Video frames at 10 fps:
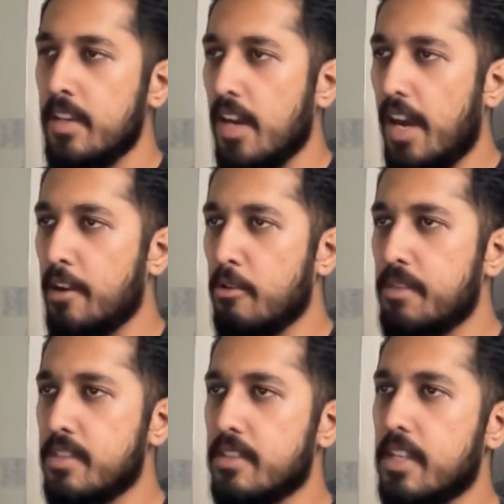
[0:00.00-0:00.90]
I hope
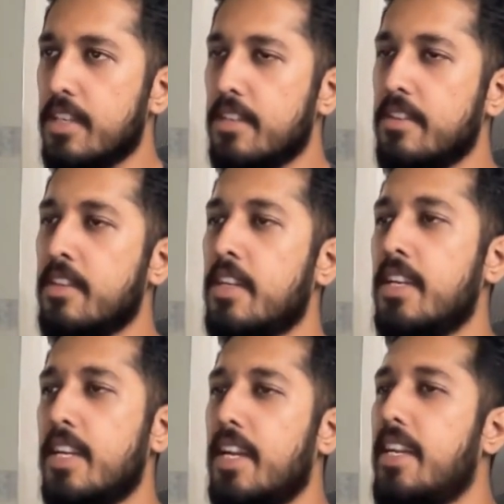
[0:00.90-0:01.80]
this is clear.
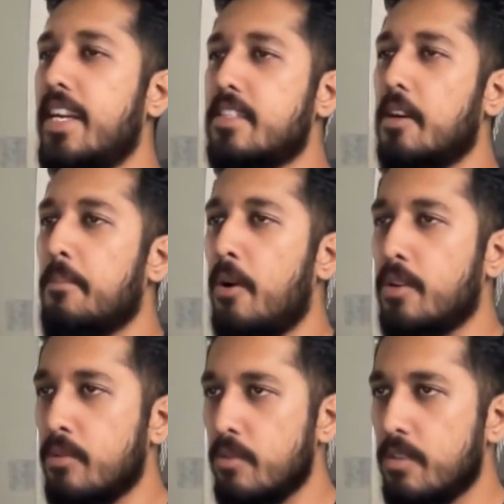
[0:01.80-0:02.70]
Let's jump on
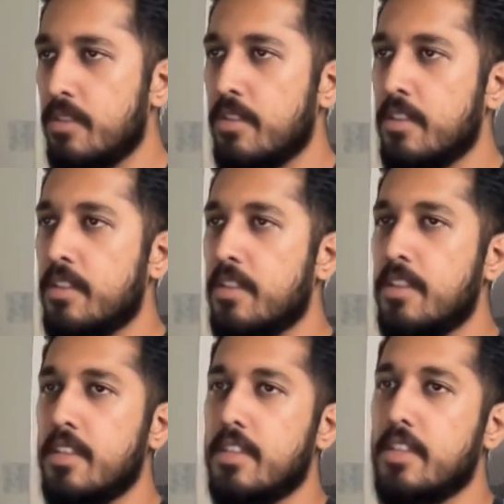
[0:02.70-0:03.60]
to
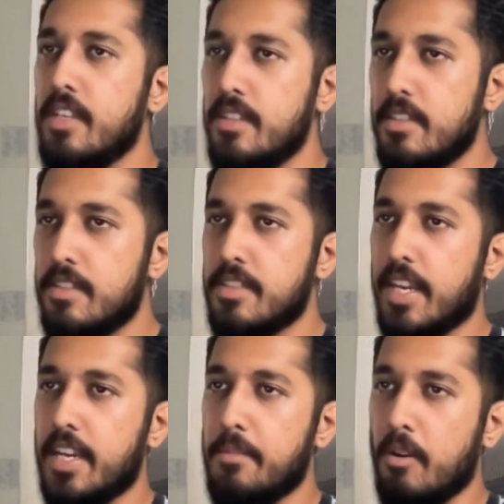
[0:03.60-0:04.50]
the
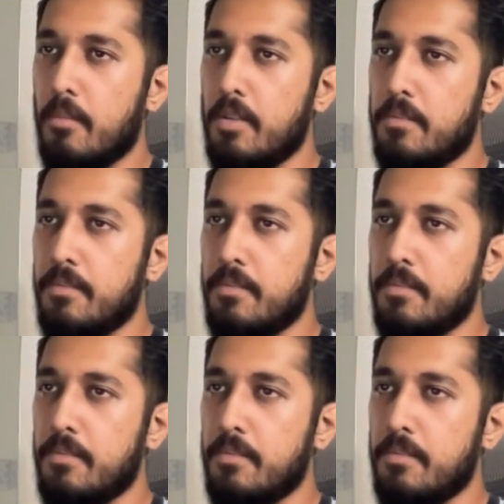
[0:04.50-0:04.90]
second problem.